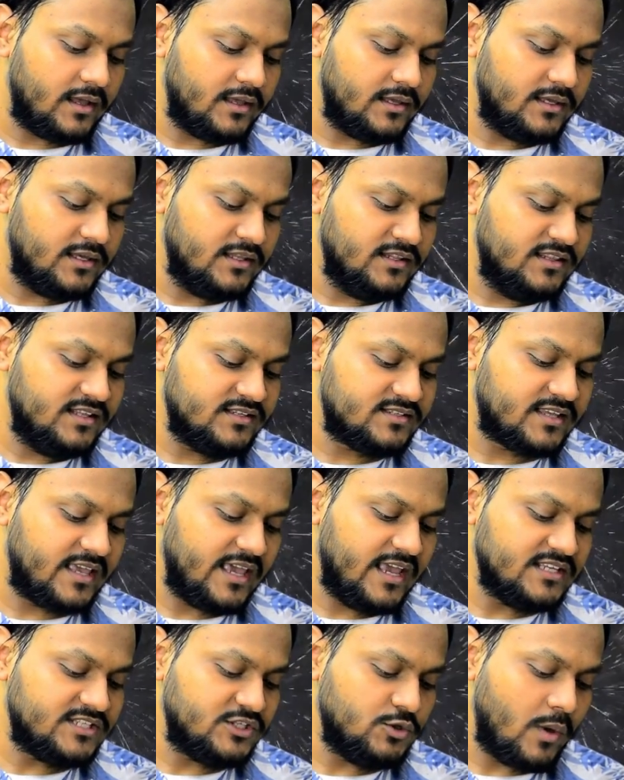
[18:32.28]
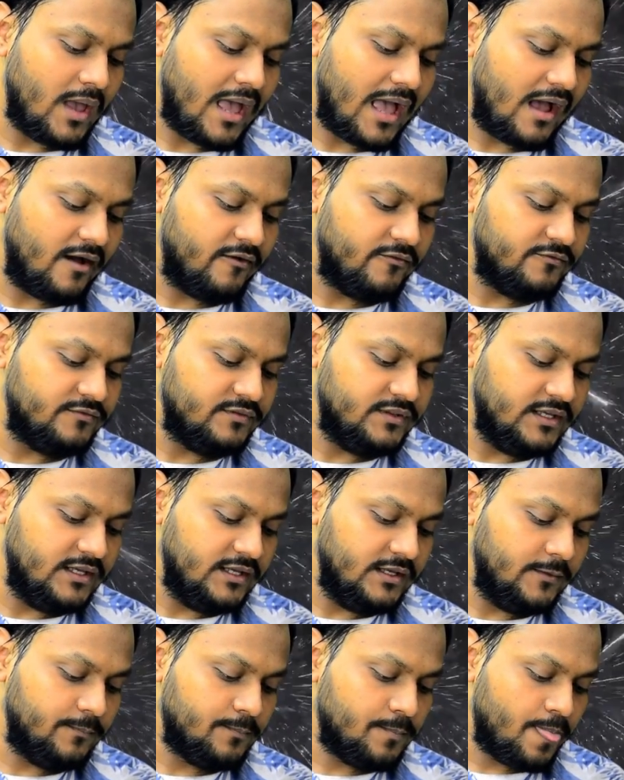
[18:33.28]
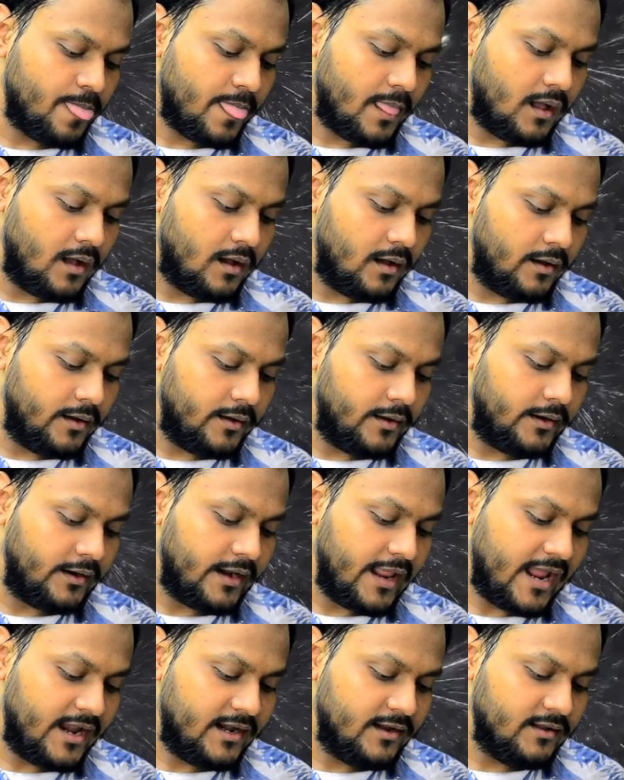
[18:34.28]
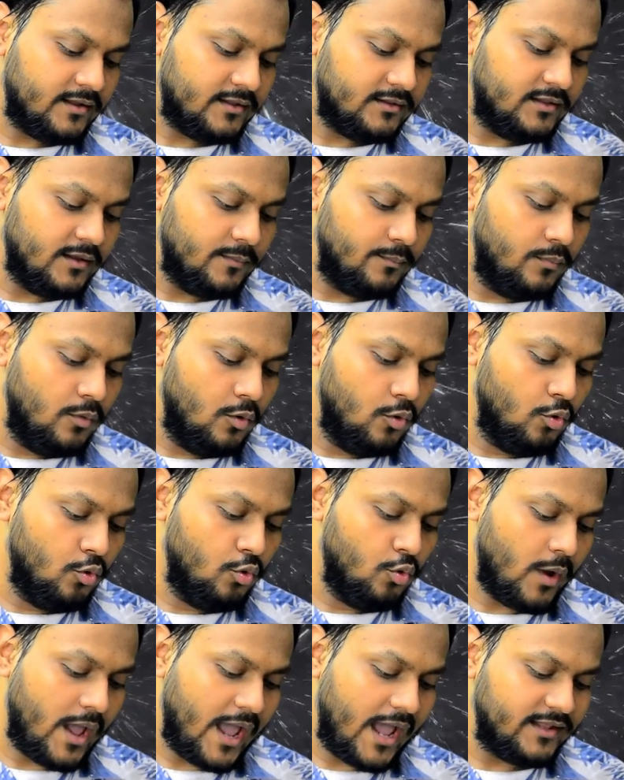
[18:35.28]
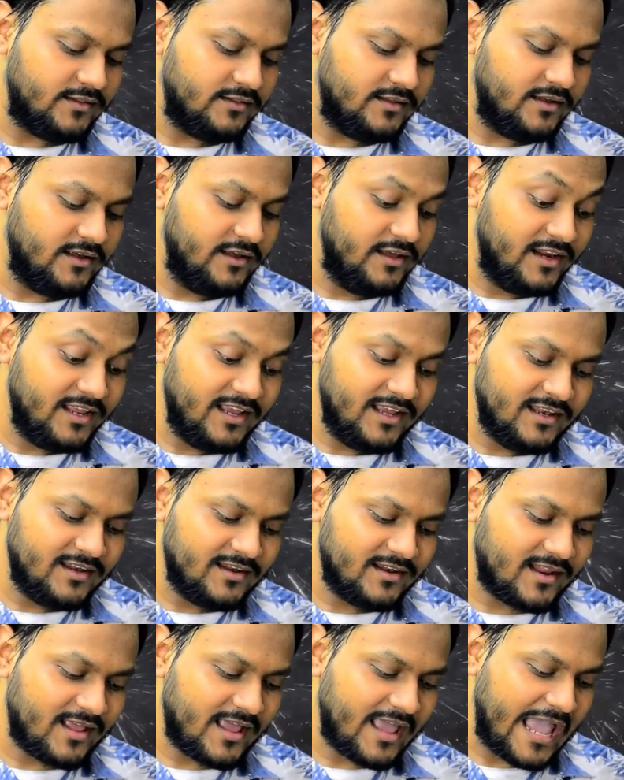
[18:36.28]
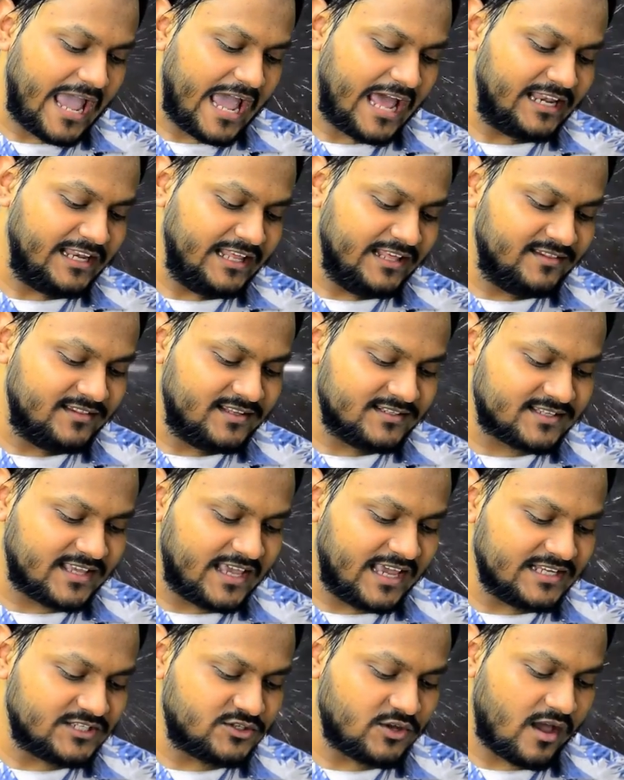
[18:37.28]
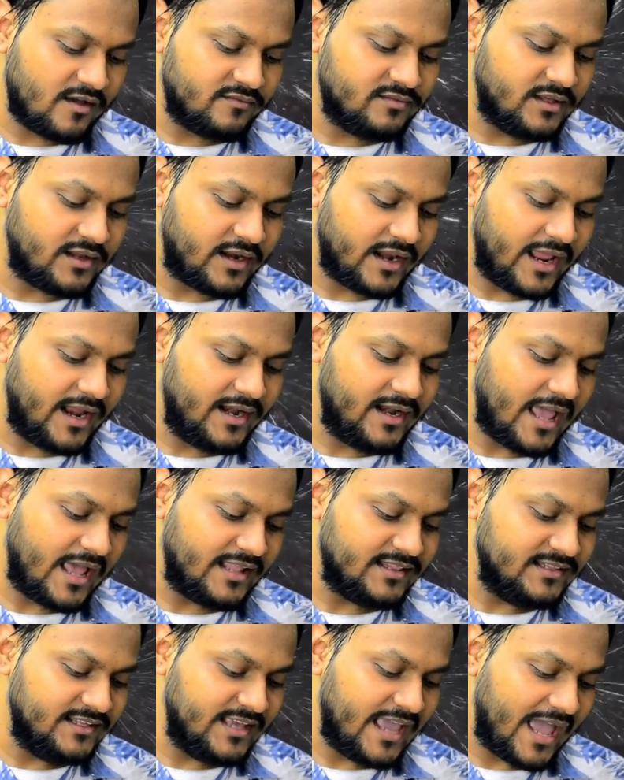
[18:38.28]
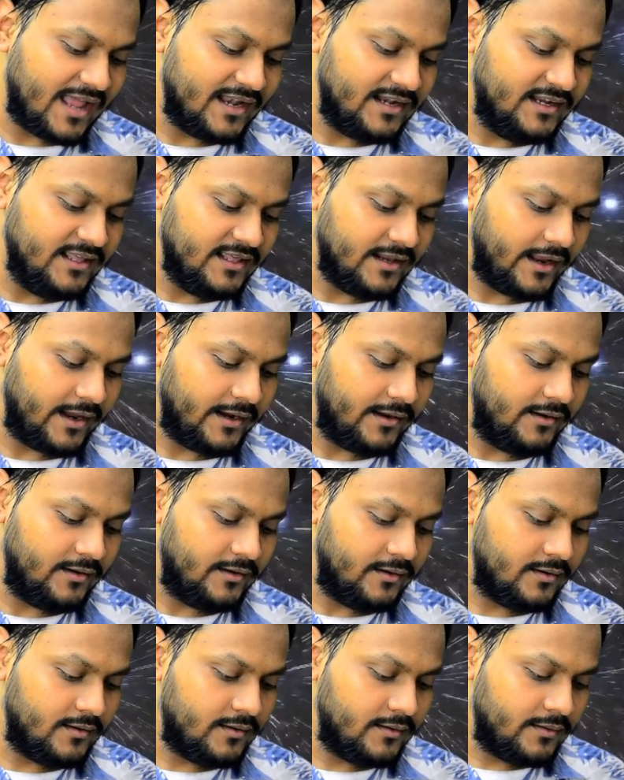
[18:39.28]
in this case you have the red, the blue and the green, and in this case you have the red and the anti-red.